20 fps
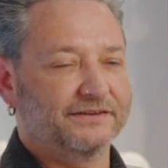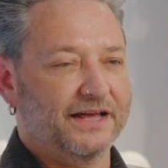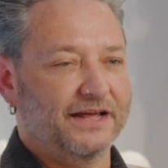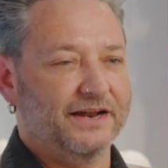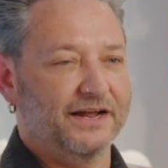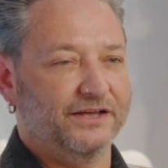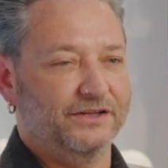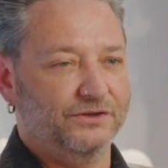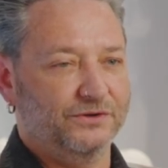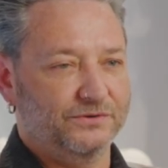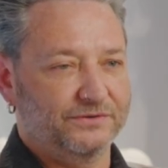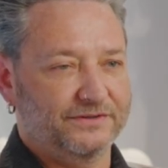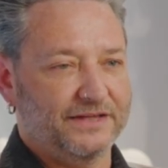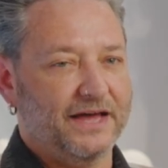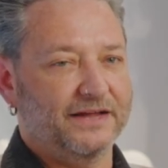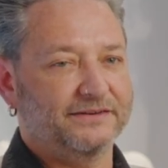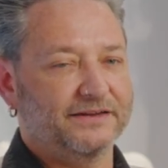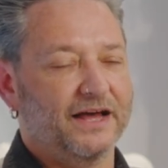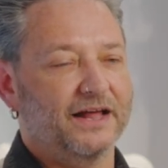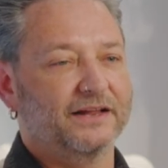and I use
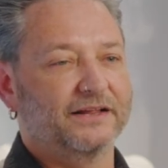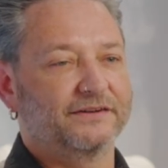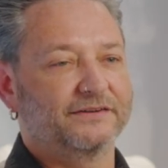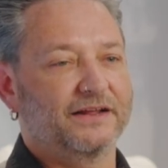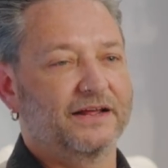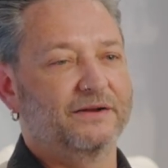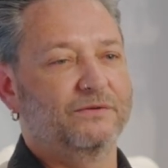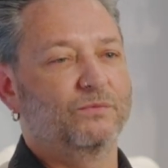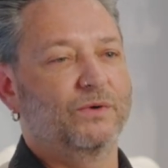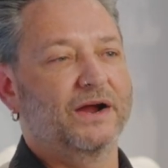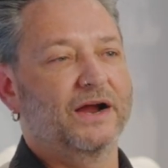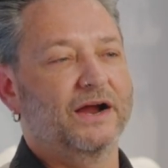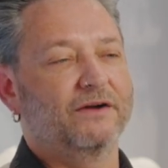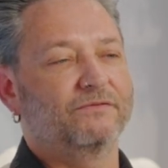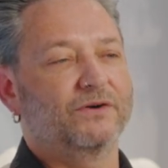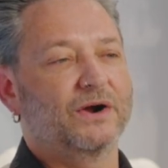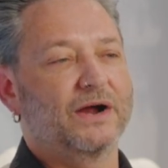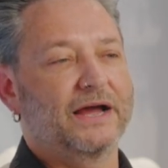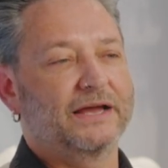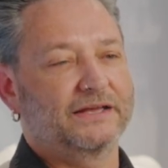that talent, and
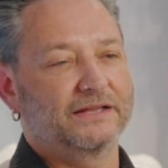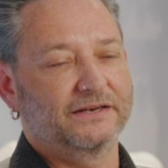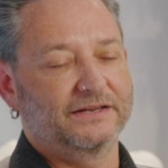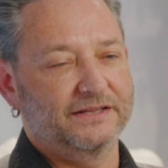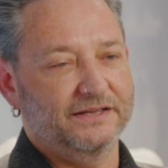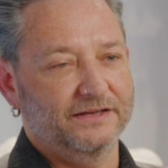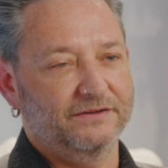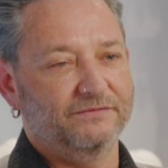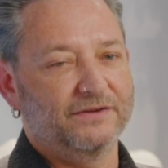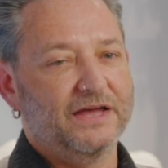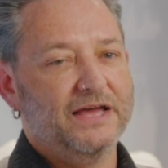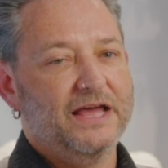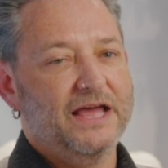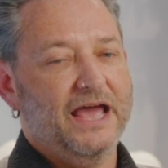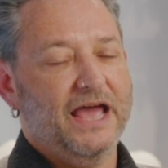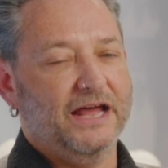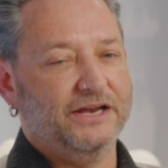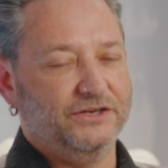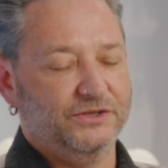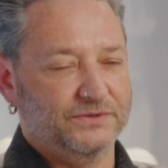wherever I can give
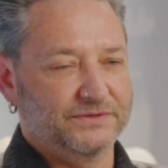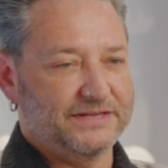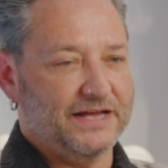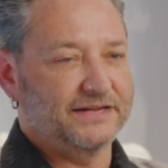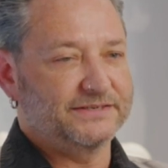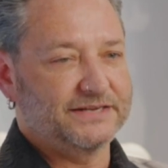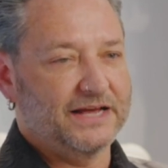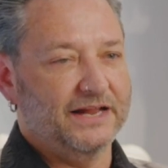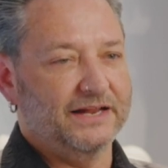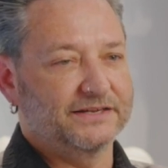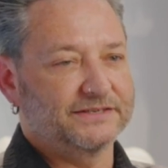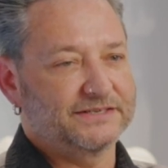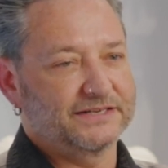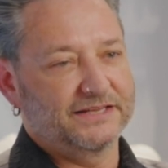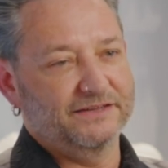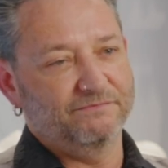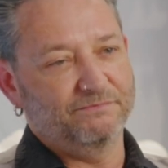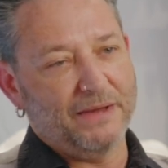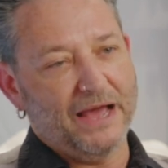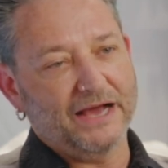and use that talent to
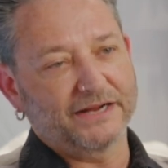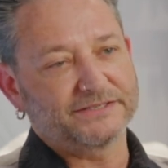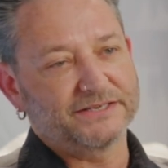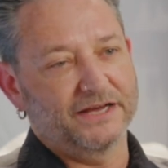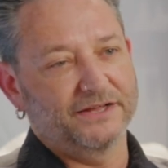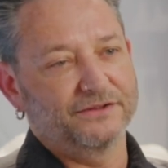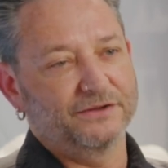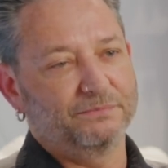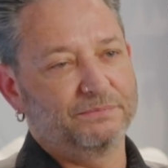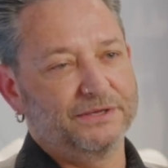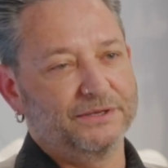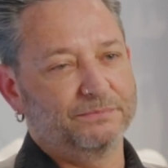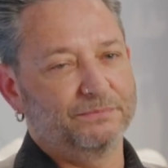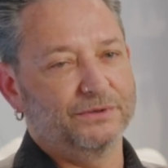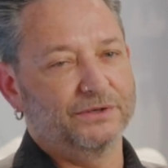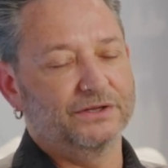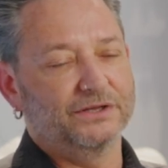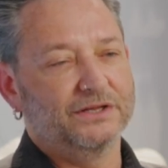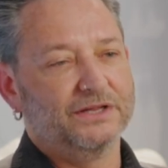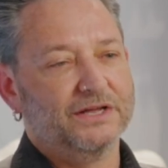give back to other
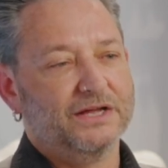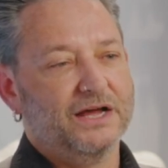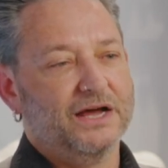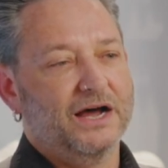people